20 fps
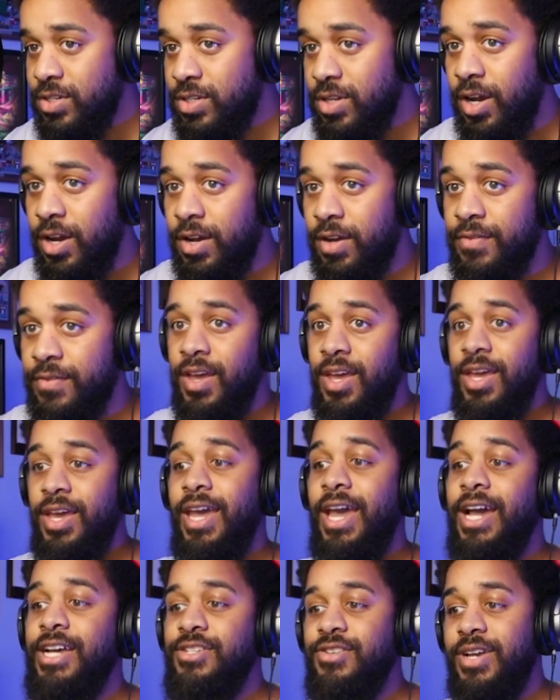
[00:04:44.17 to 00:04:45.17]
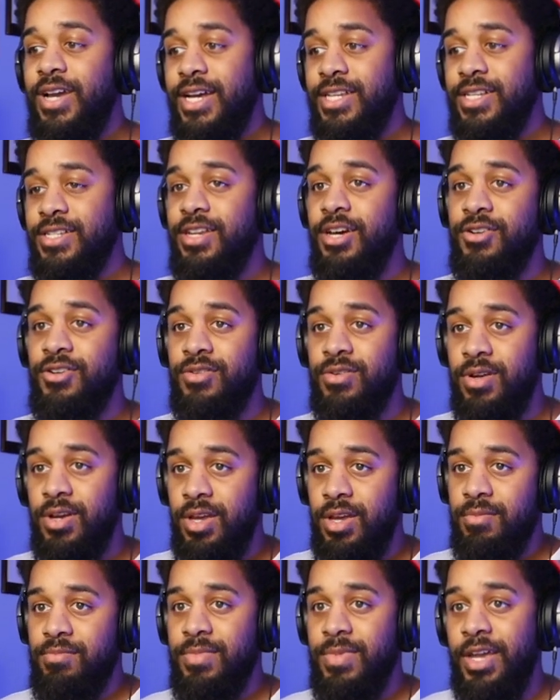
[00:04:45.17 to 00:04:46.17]
First off, as you guys know,
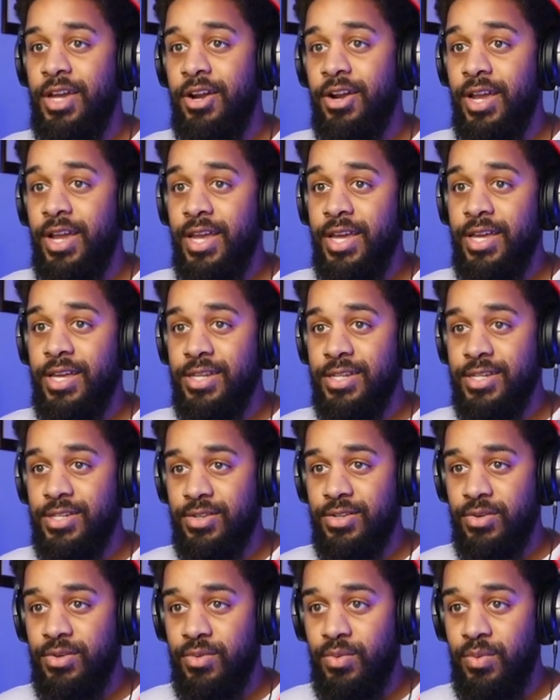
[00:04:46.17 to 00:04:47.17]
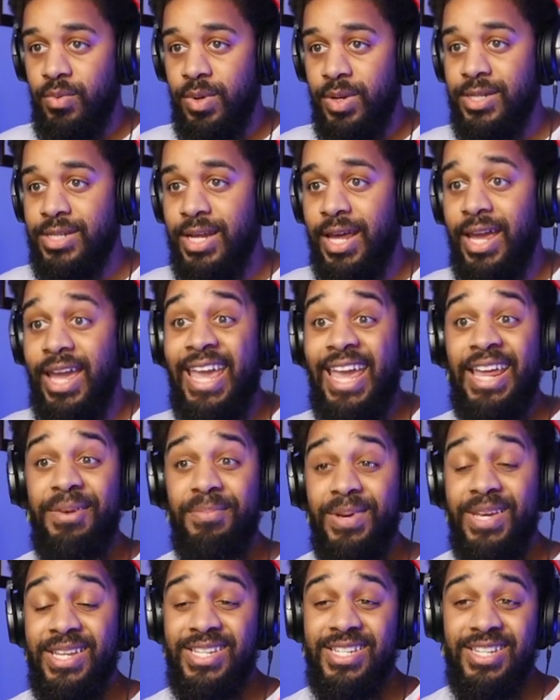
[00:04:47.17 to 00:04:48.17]
there is what is that
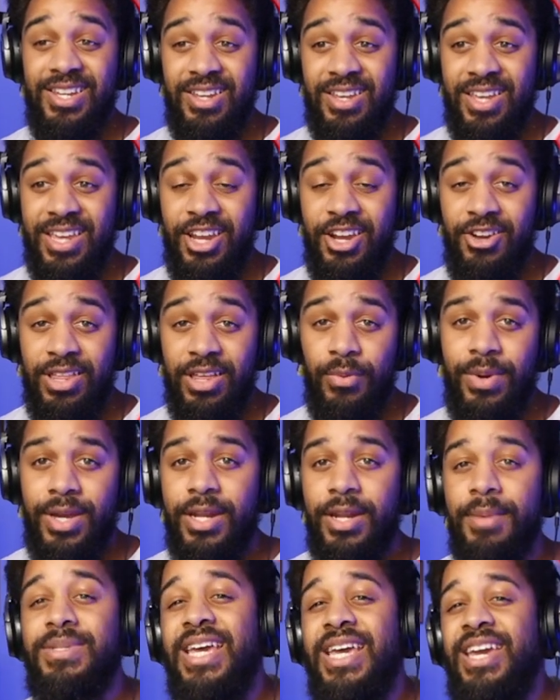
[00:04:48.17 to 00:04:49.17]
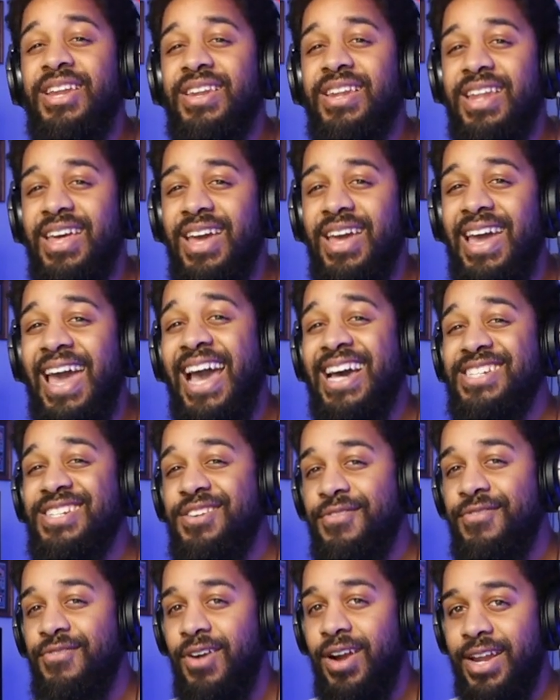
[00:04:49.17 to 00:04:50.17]
eight pieces of gear that we can obtain as
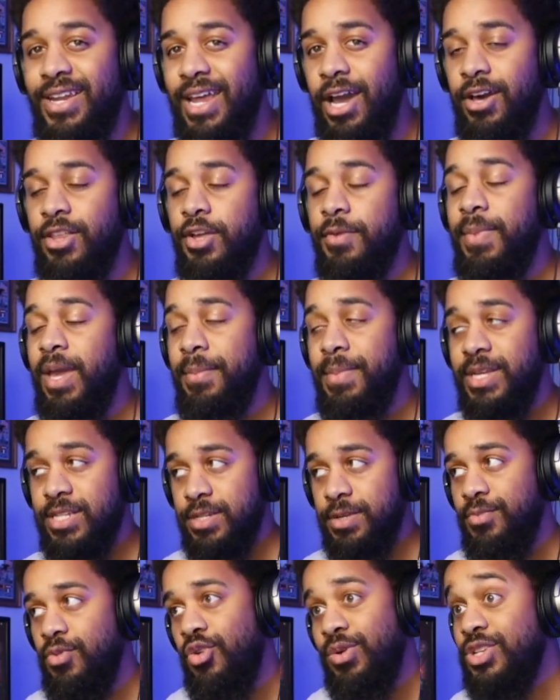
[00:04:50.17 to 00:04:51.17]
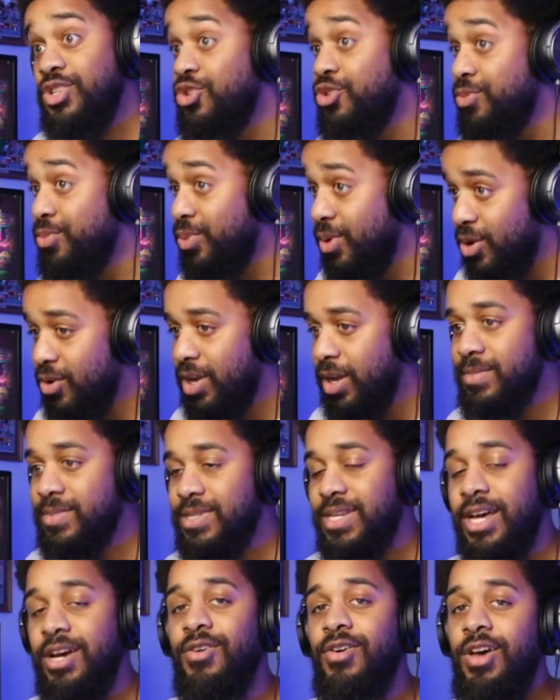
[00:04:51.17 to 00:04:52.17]
of right now there may be some more when 2.0
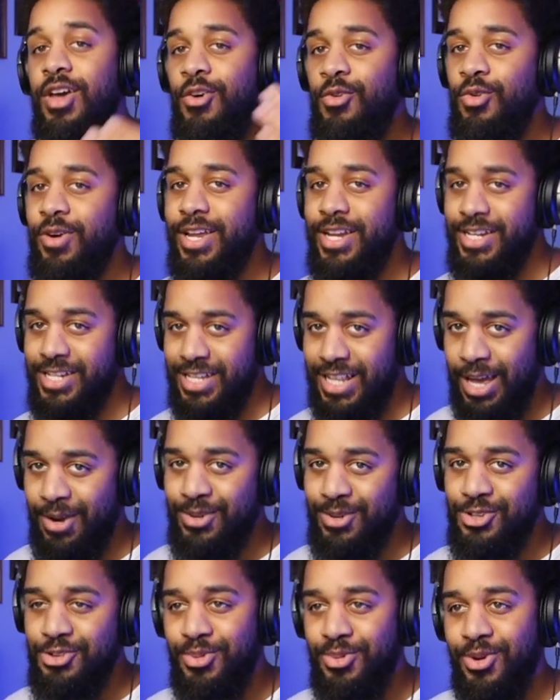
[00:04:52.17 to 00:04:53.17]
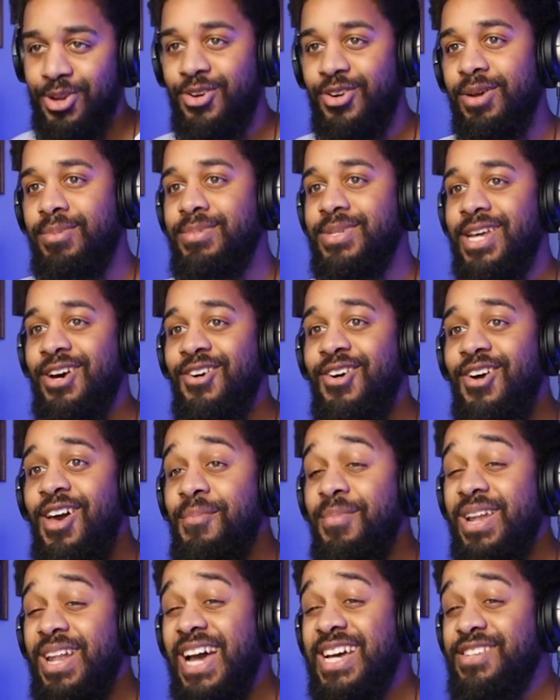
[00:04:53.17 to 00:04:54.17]
comes out we'll get into that when 2.0 comes out
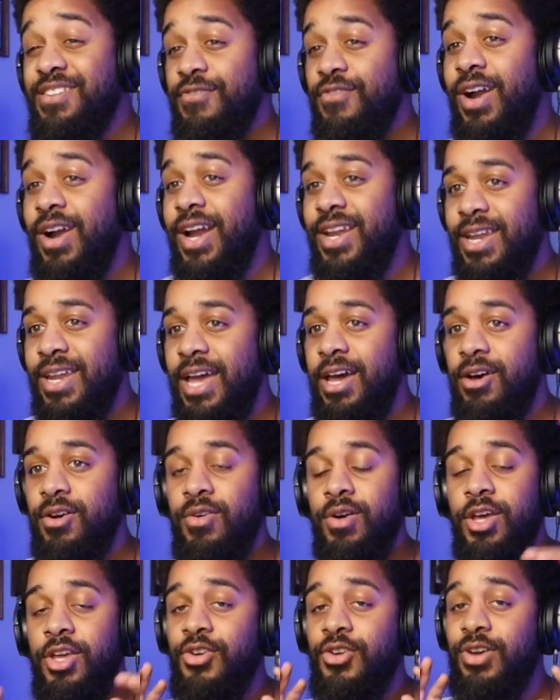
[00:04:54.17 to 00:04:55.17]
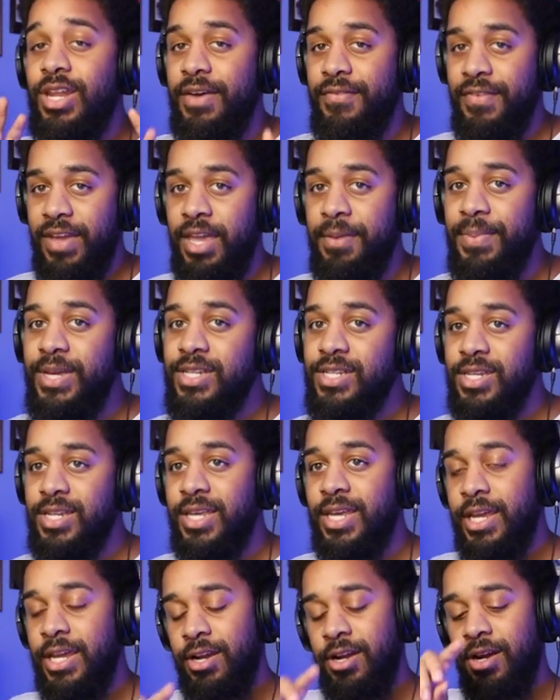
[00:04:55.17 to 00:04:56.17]
but as of right now you can have eight pieces
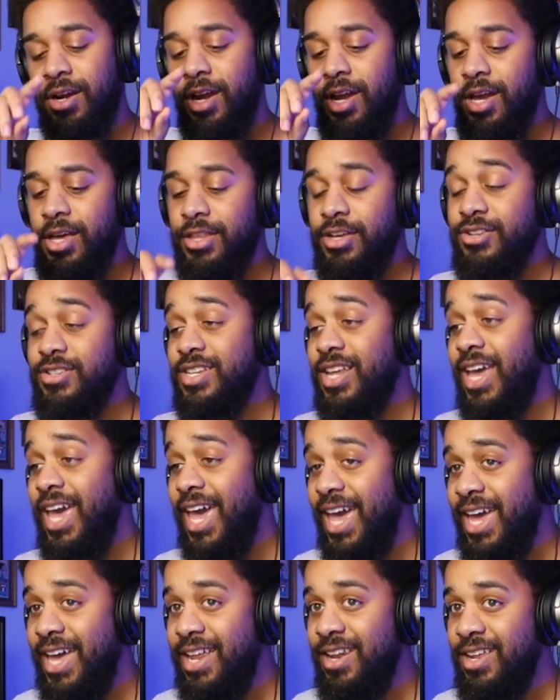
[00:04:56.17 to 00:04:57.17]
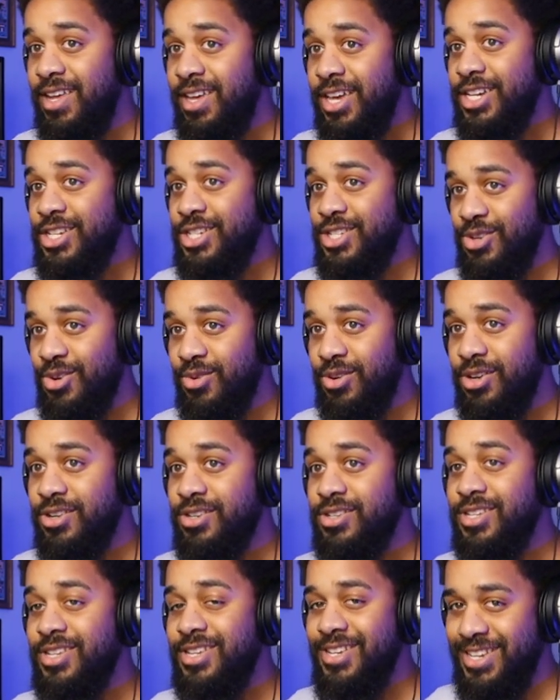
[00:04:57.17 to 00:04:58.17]
of gear there's a head
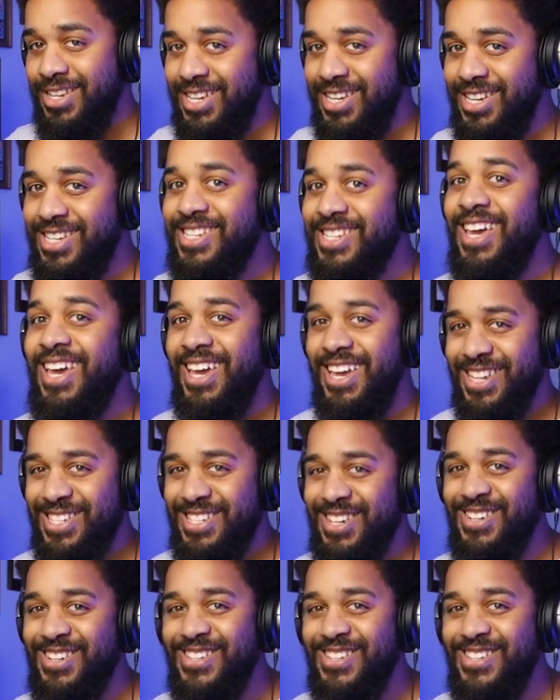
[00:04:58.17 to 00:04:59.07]
shoulders knees and